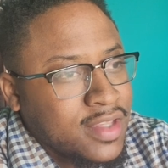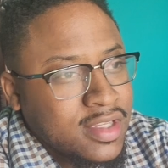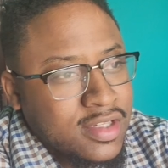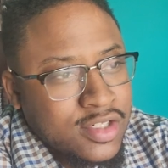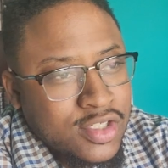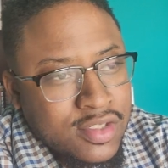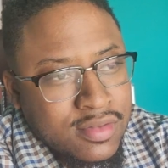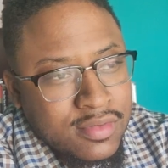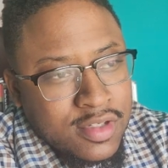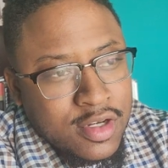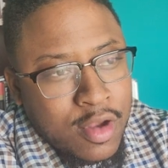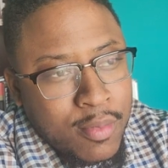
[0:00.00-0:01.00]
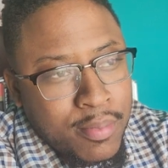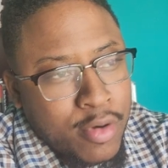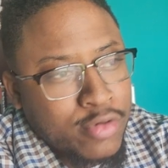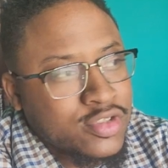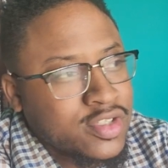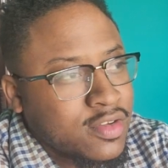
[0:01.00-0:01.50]
these,
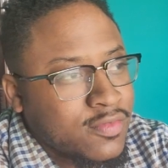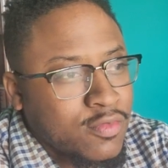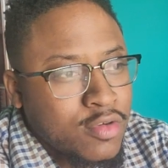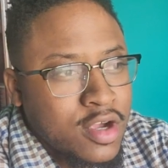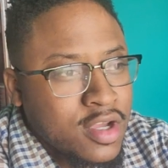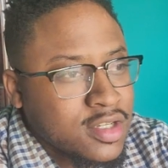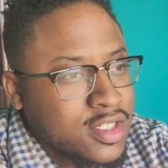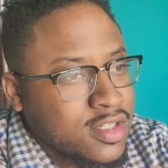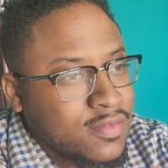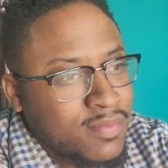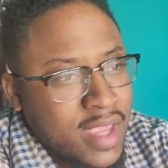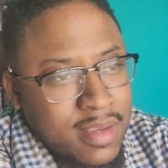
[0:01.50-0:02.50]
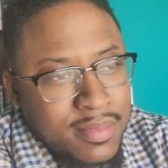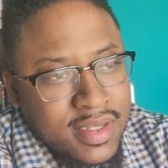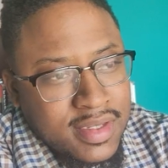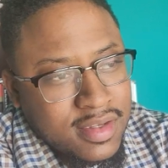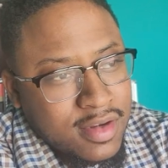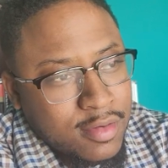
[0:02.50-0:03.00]
bursts of runs of
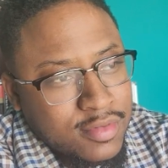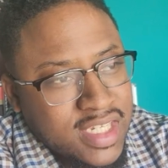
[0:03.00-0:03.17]
maybe,